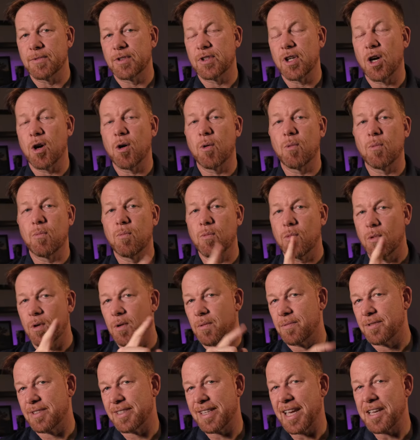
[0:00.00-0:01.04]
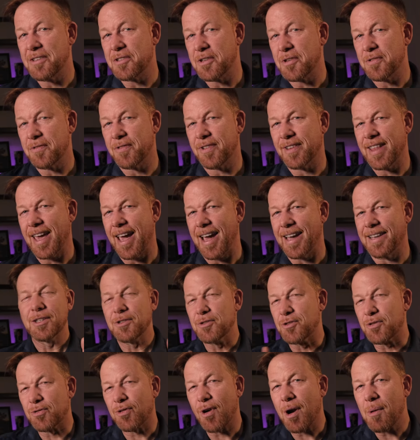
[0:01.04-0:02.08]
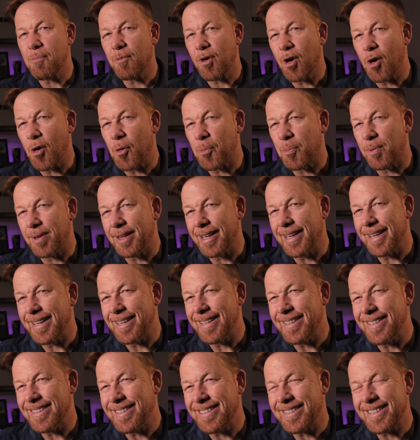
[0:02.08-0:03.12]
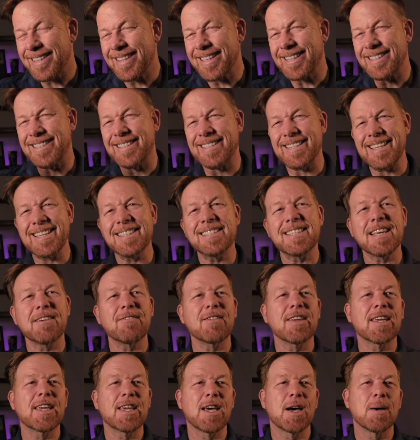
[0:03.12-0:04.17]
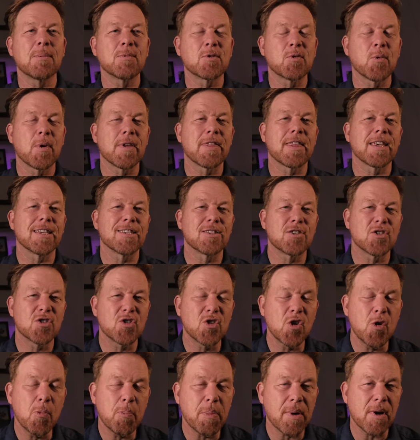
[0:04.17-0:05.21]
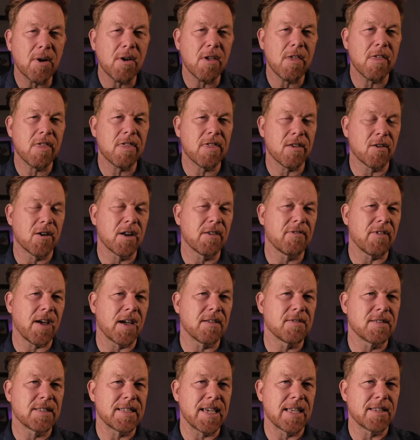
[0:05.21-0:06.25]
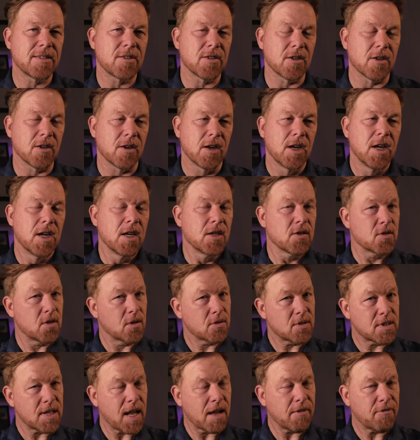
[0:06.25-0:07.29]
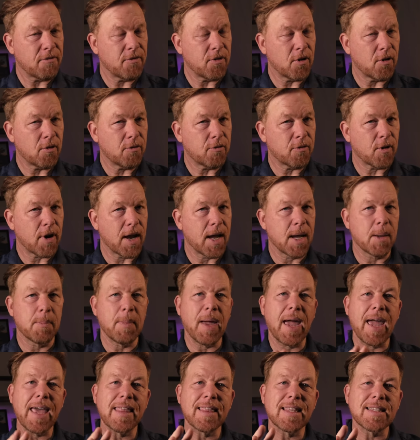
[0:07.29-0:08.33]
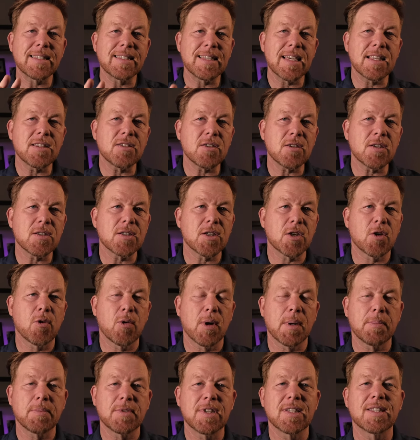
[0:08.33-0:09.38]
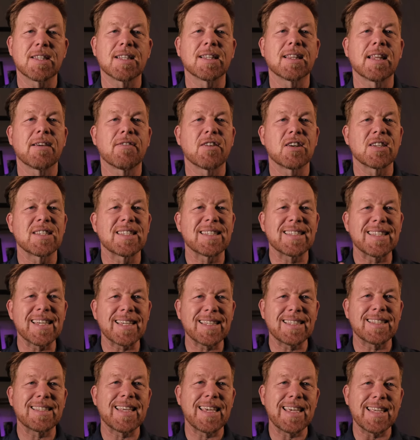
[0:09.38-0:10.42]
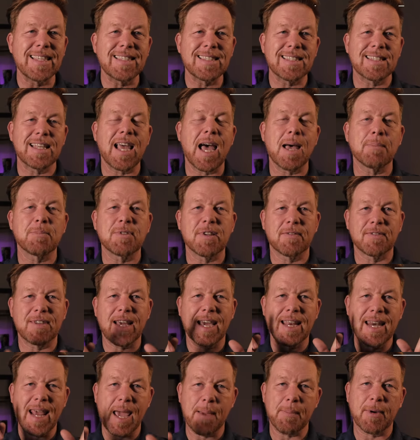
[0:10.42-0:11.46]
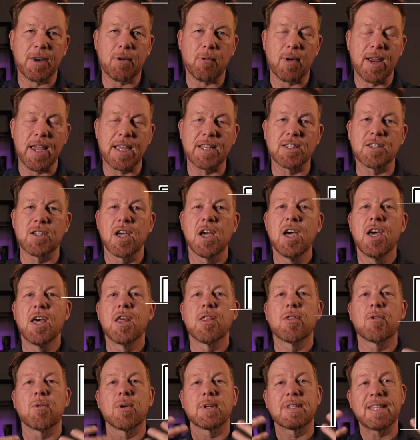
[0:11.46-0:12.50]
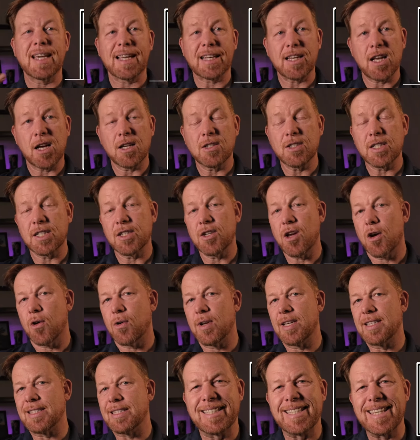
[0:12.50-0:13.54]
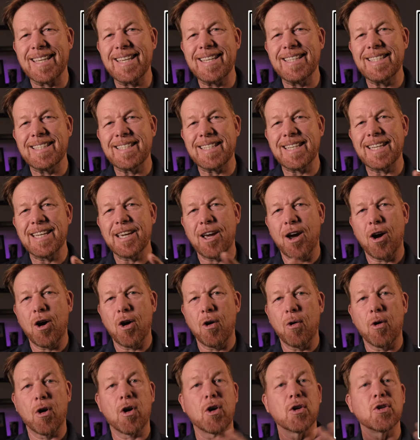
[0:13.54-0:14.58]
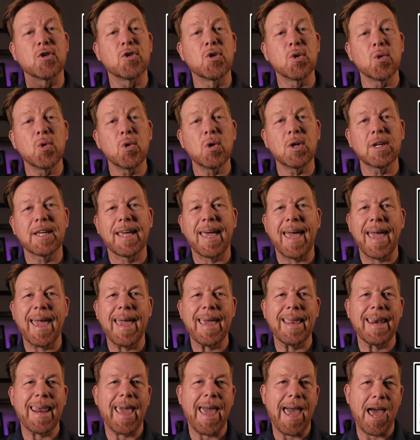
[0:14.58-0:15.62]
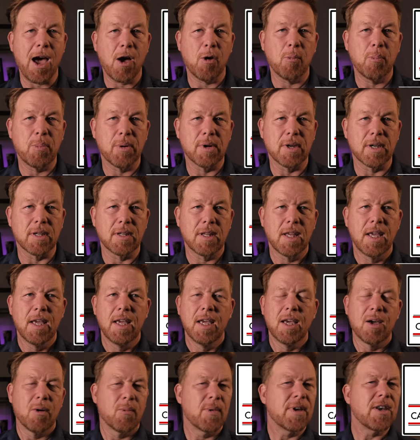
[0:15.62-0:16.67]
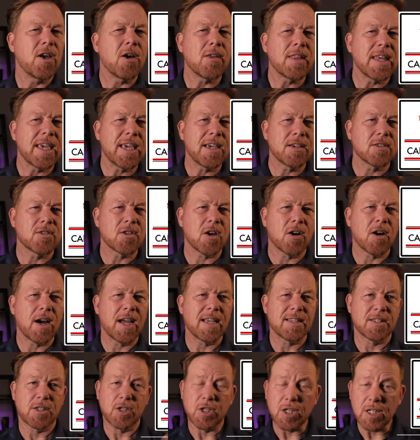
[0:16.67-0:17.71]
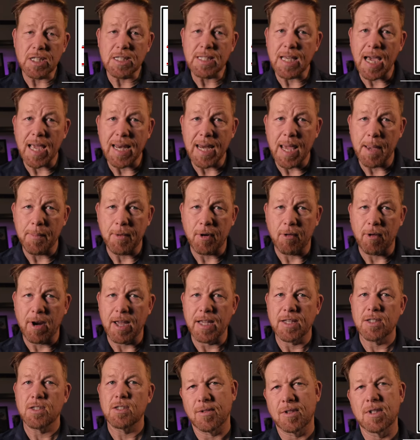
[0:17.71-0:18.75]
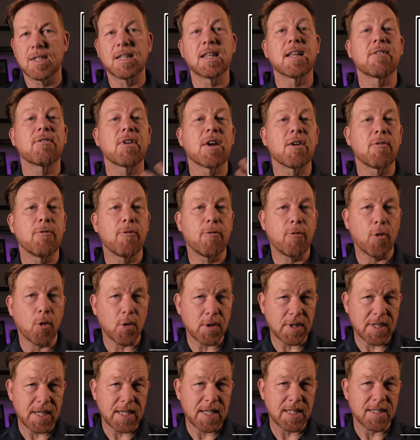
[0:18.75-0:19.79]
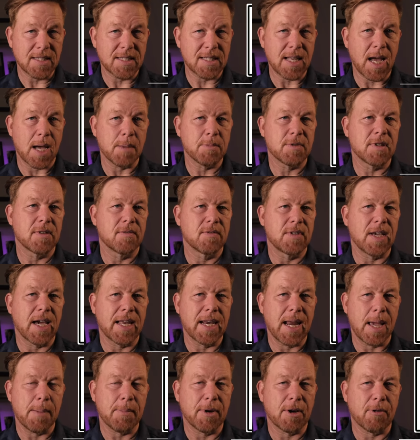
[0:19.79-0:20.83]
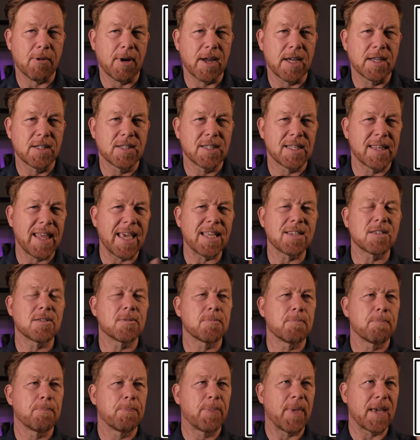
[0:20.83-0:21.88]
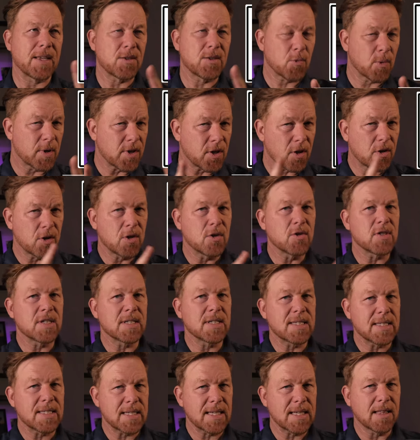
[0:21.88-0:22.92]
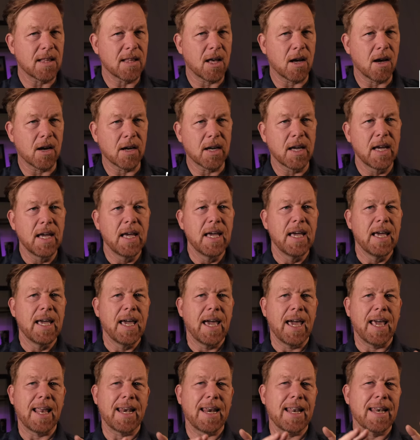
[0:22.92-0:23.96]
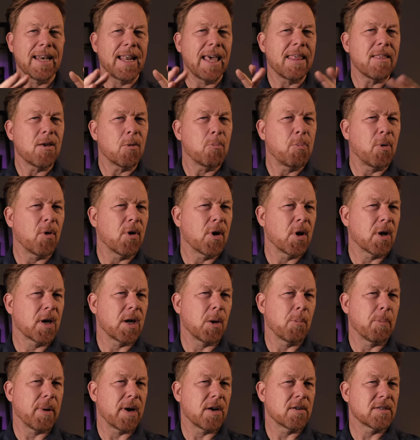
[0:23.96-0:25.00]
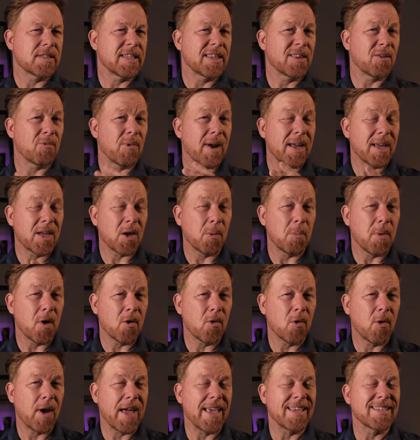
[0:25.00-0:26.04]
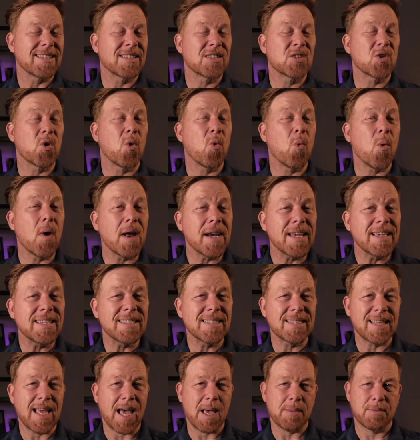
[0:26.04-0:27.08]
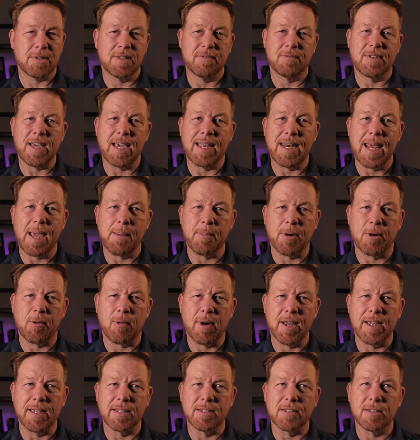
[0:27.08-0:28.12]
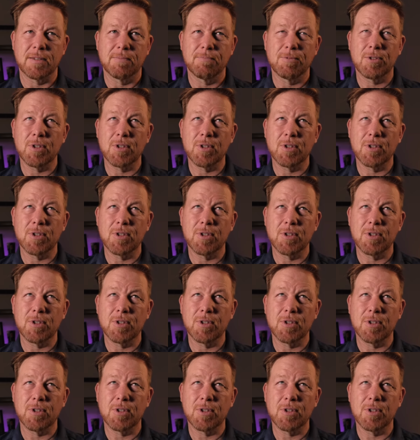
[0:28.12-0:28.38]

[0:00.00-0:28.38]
So we'll stay tuned for that. Drum roll, please. The C seventy comes with a Super thirty-five sensor. So it's not full frame, and the sensor is equipped to deliver sixteen stops of dynamic range through a technology known as D G O, or dual gain output. We know the E O S R has good dynamic range, delivering fourteen stops of dynamic range, and that's that's when you're using C-Log. And another point of comparison, the Red Komodo has twenty stops of dynamic range.